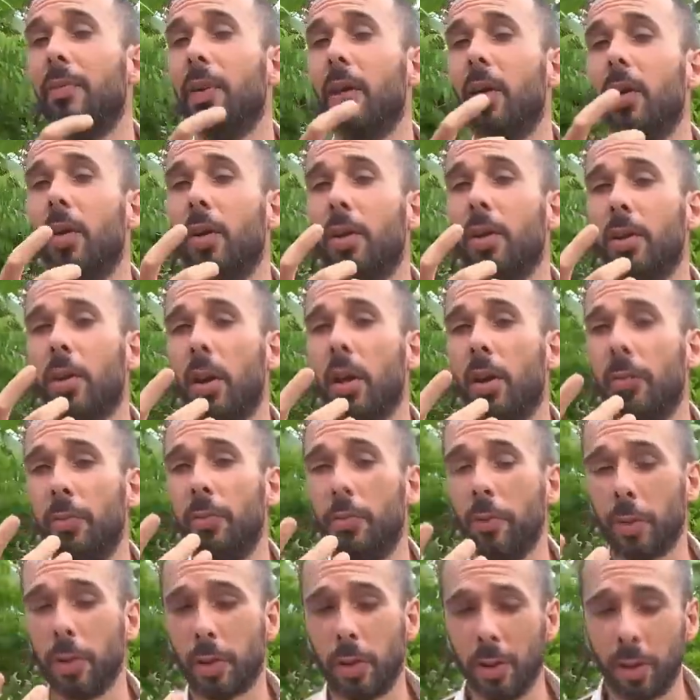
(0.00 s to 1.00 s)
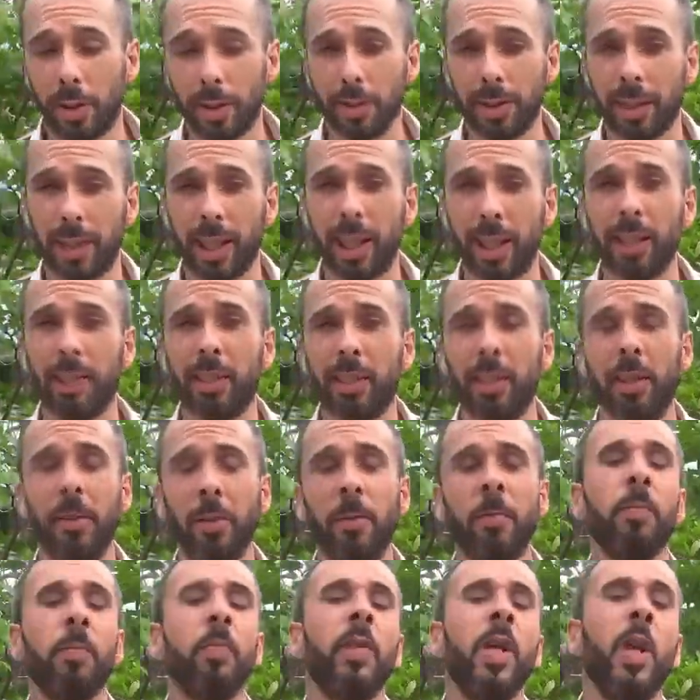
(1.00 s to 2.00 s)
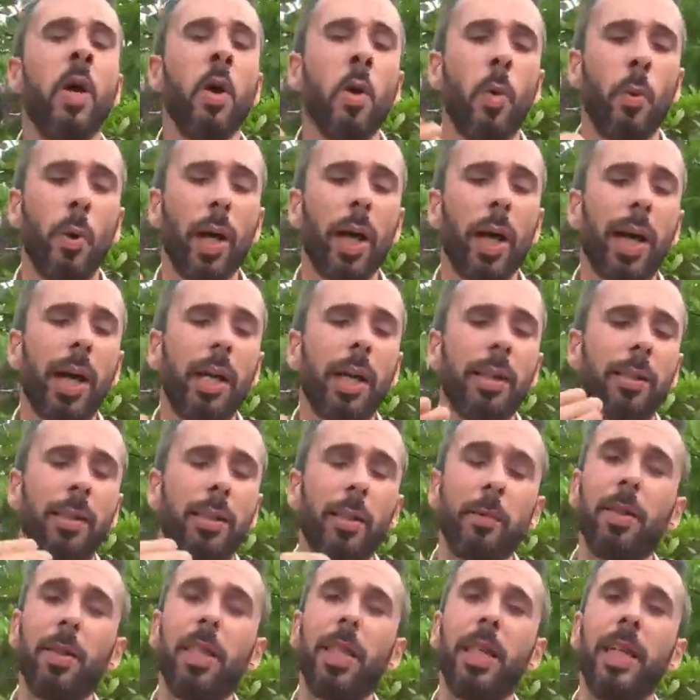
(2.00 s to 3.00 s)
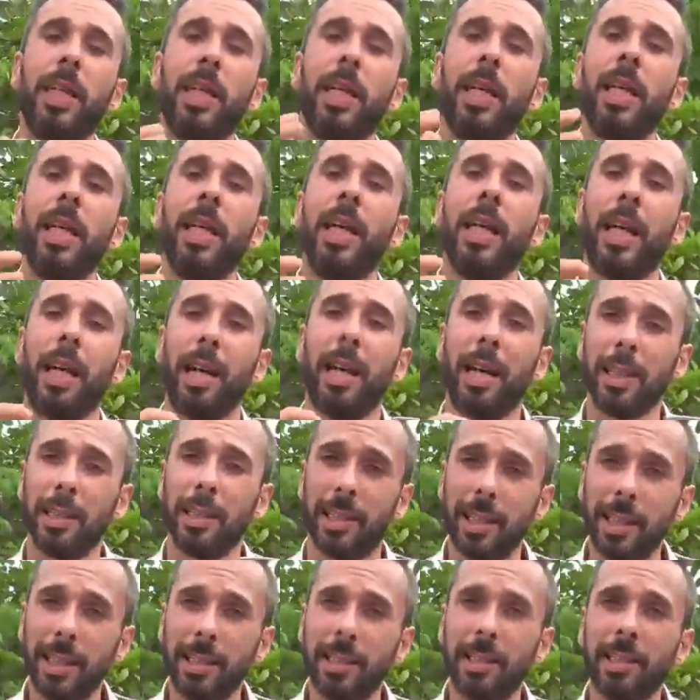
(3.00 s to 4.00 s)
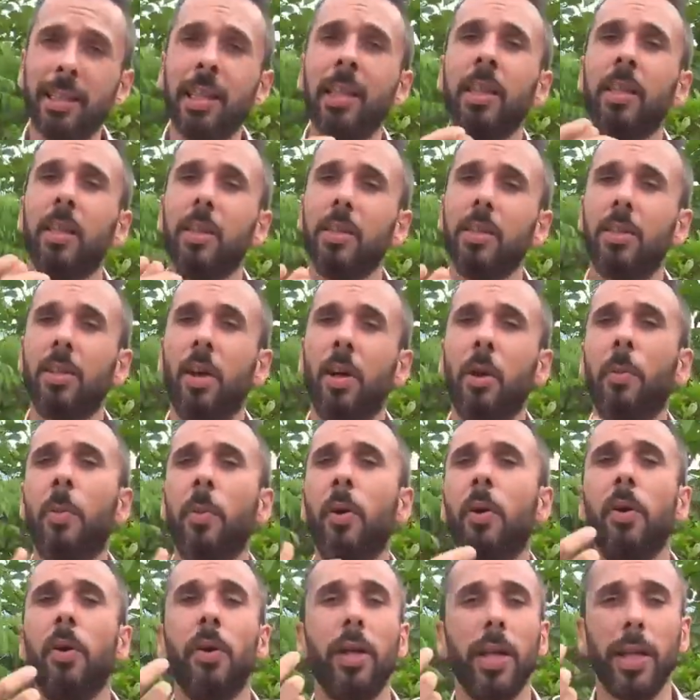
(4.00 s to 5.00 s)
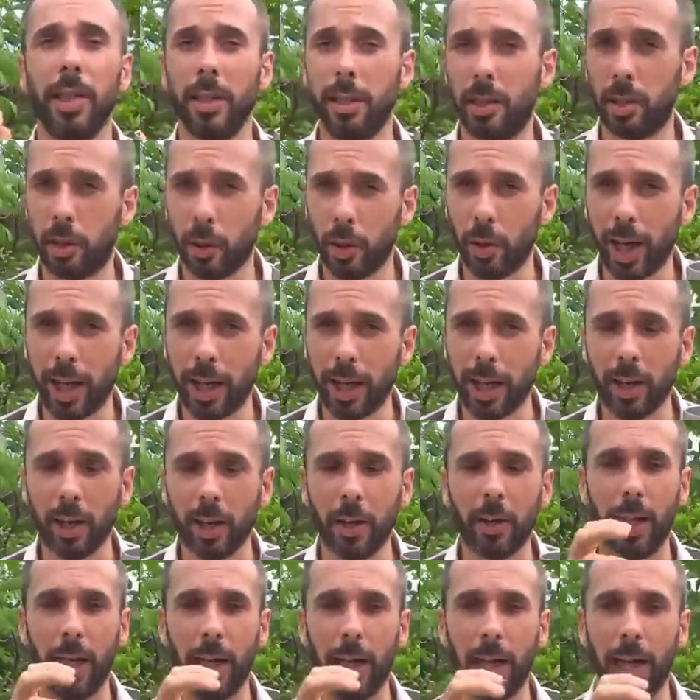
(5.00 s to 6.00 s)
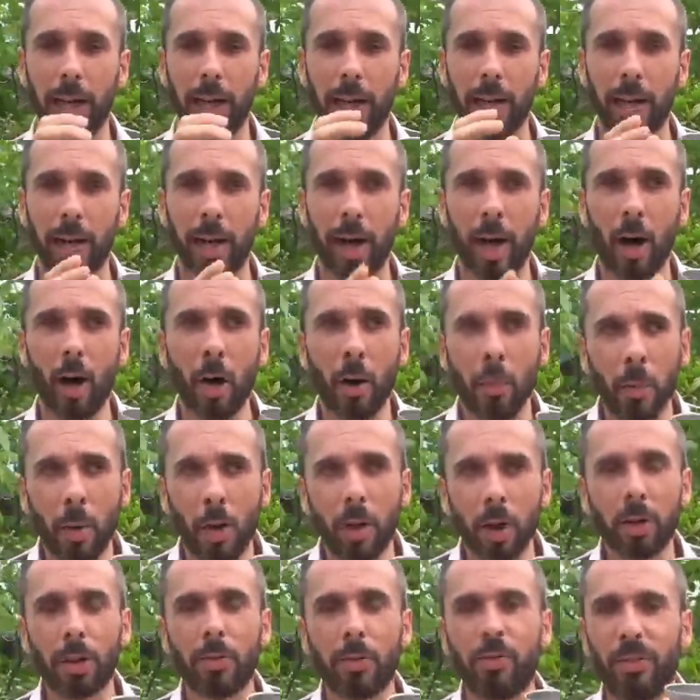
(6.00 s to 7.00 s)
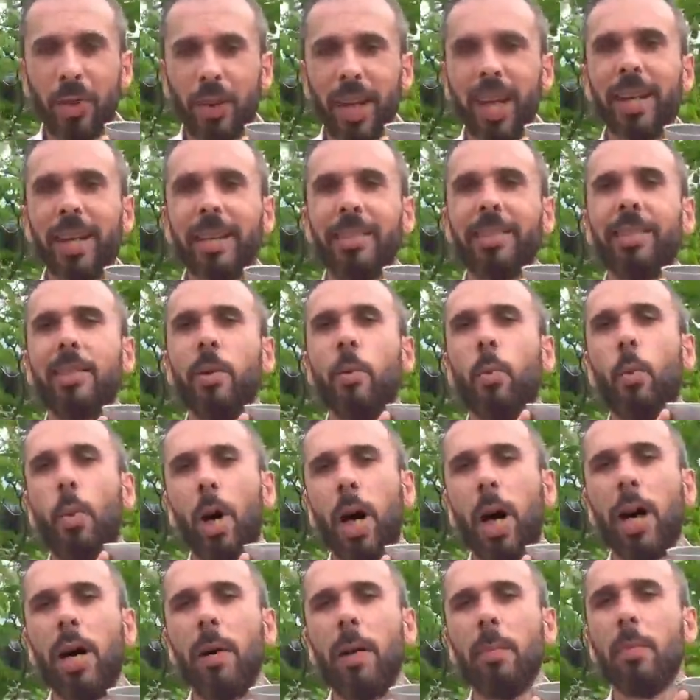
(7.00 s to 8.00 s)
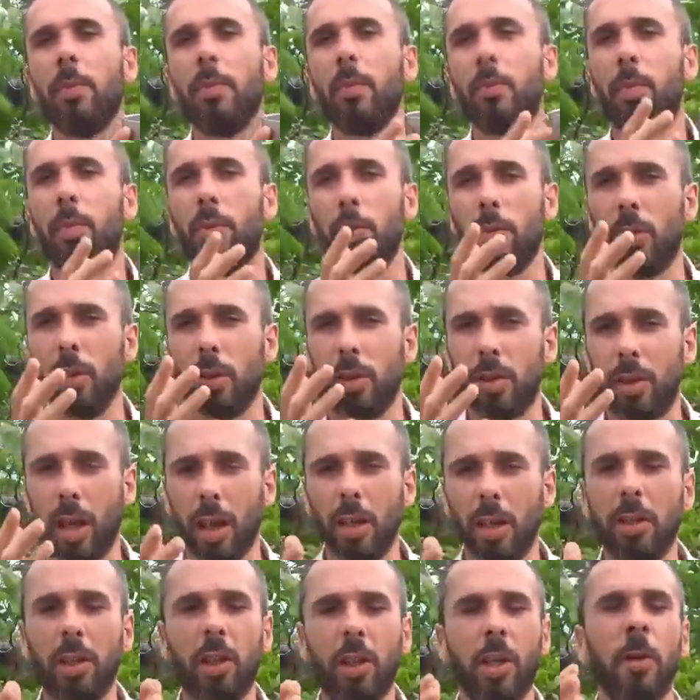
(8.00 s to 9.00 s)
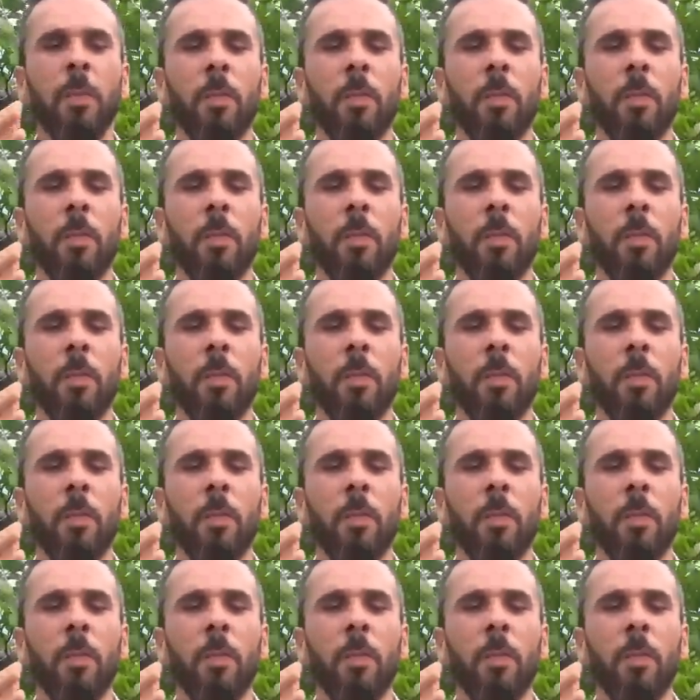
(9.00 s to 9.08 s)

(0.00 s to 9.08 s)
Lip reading: a lot of condensation. Whereas something like this, a thermo-insulator, almost feels warm to the touch,